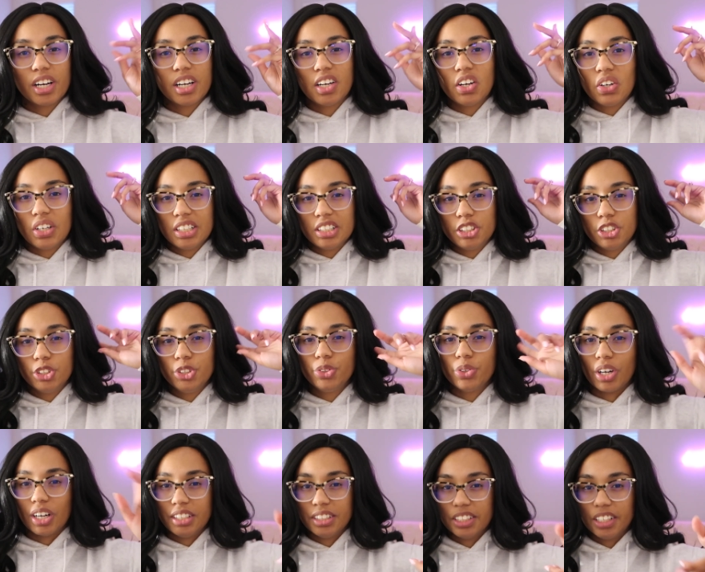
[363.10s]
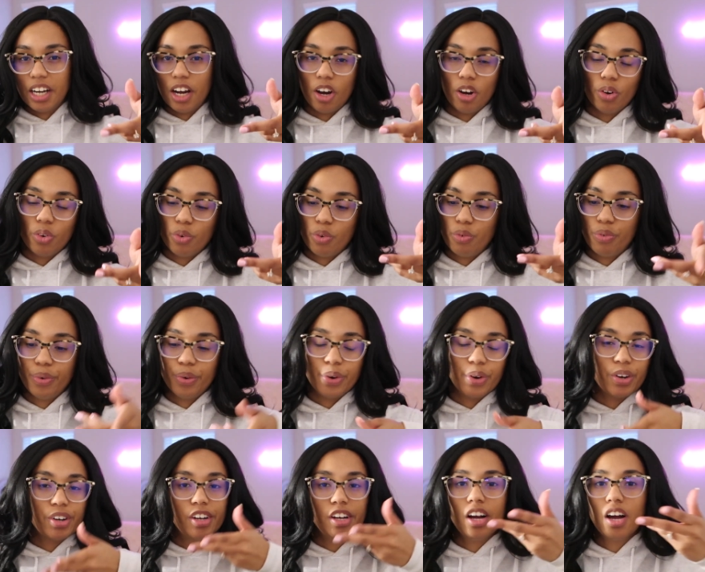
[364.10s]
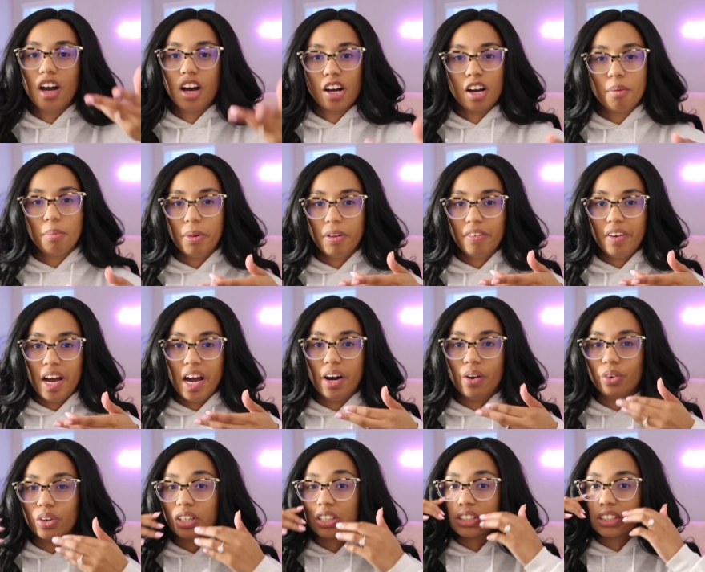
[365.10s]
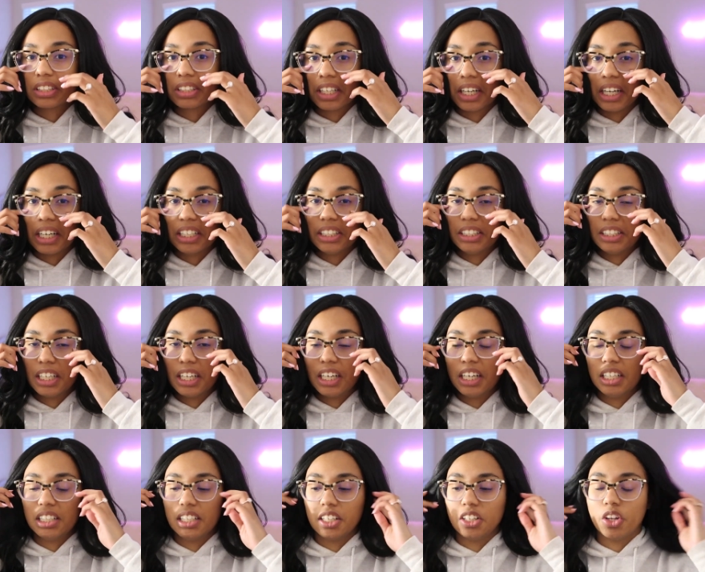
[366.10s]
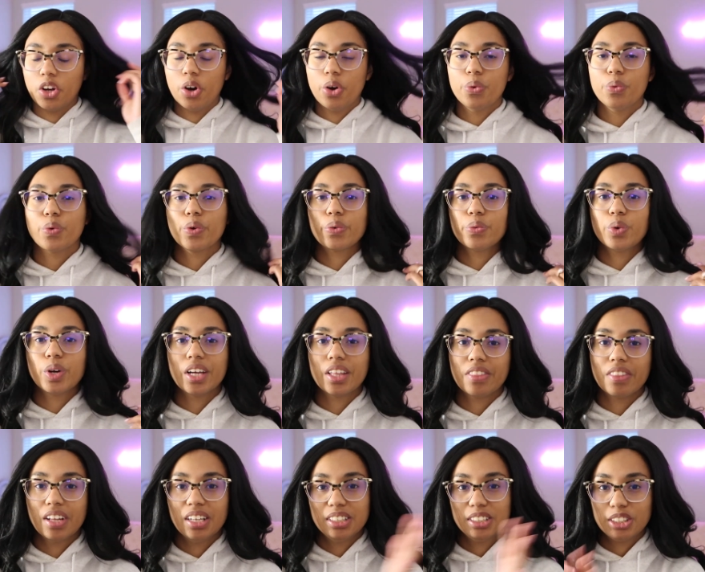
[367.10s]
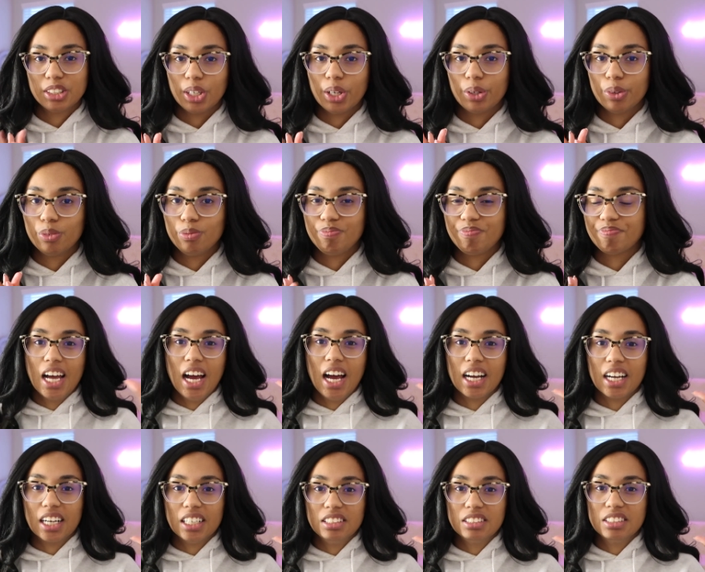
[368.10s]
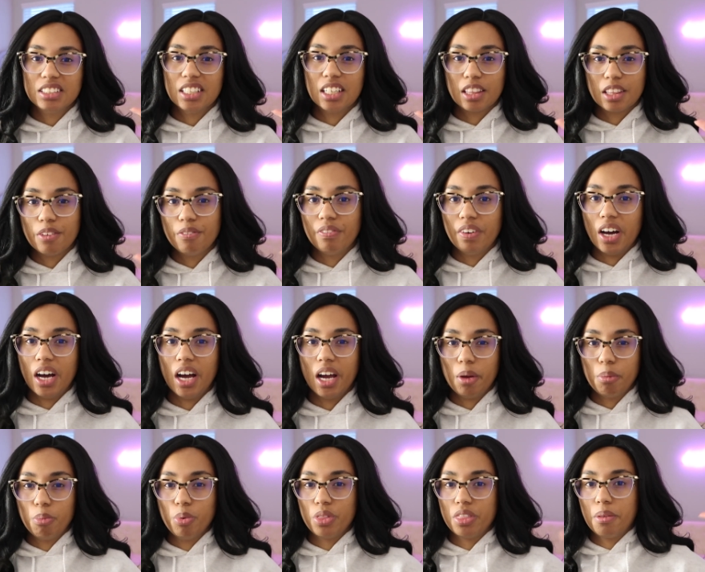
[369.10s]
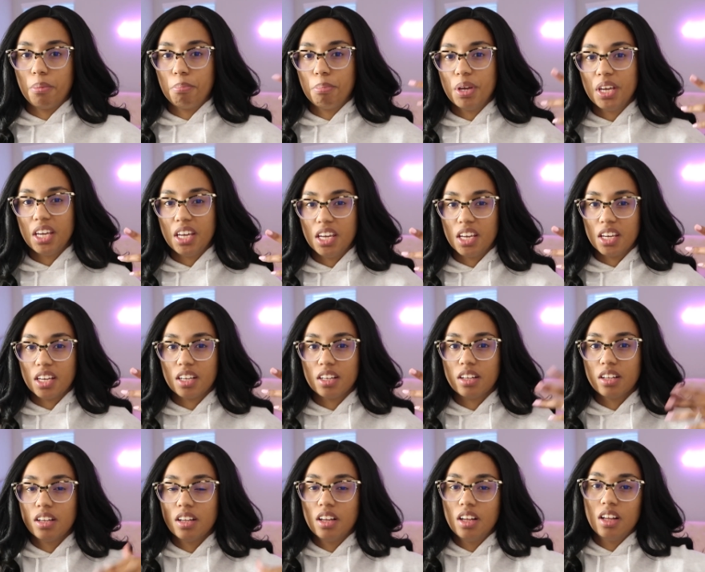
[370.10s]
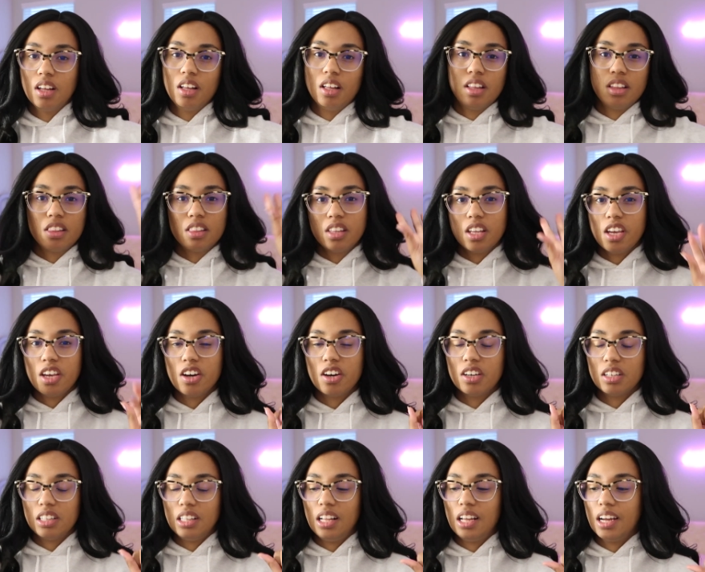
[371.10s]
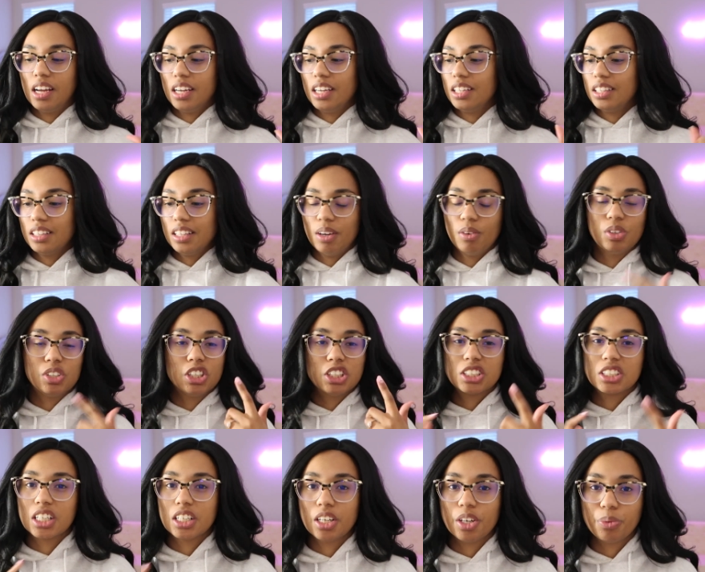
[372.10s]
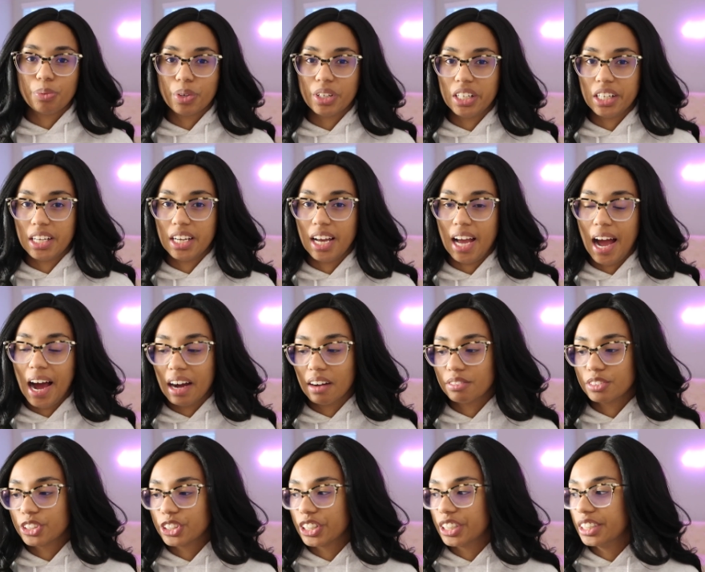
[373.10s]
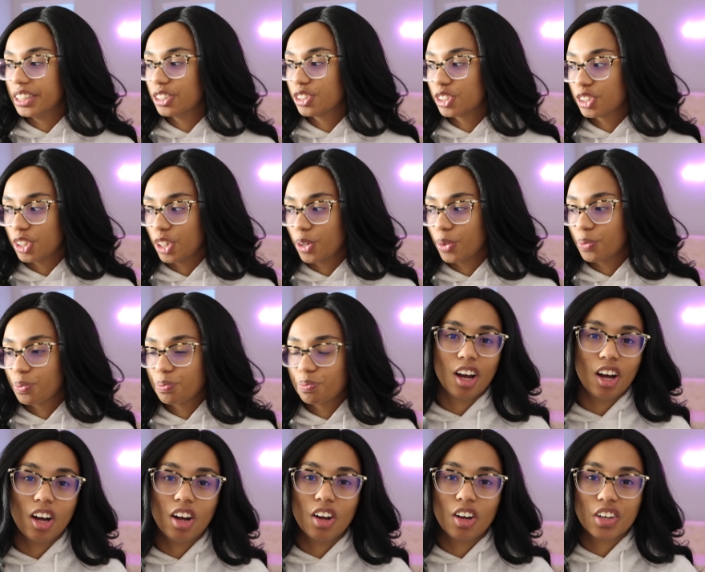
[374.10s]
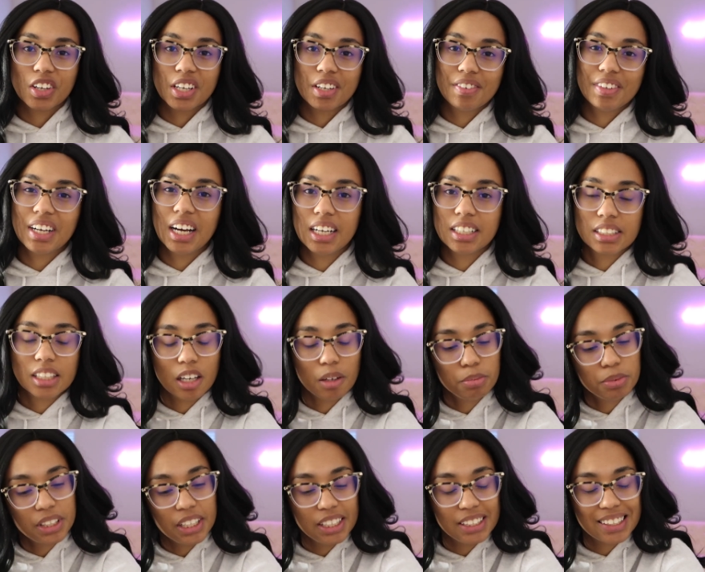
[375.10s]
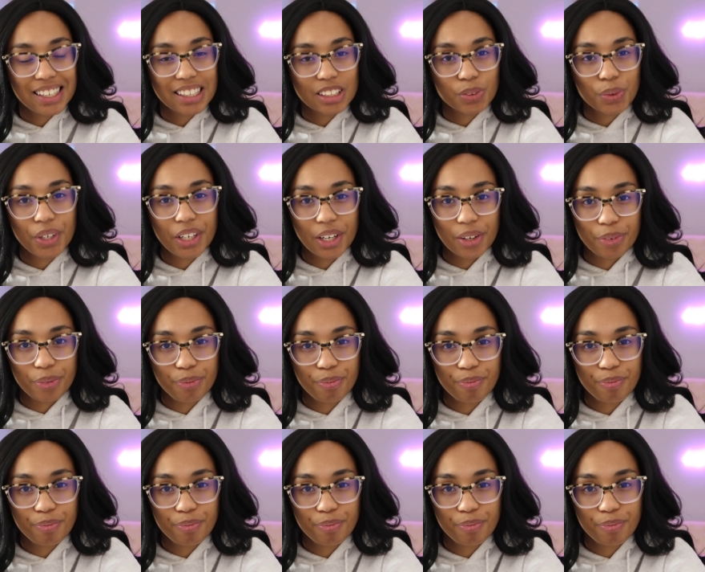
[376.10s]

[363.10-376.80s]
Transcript: are going to grind it out for a couple of hours, get it done and over with. So I kind of set the vibe with the pink neon light. Now we're just gonna really get after it. So I'll give you guys updates as we go.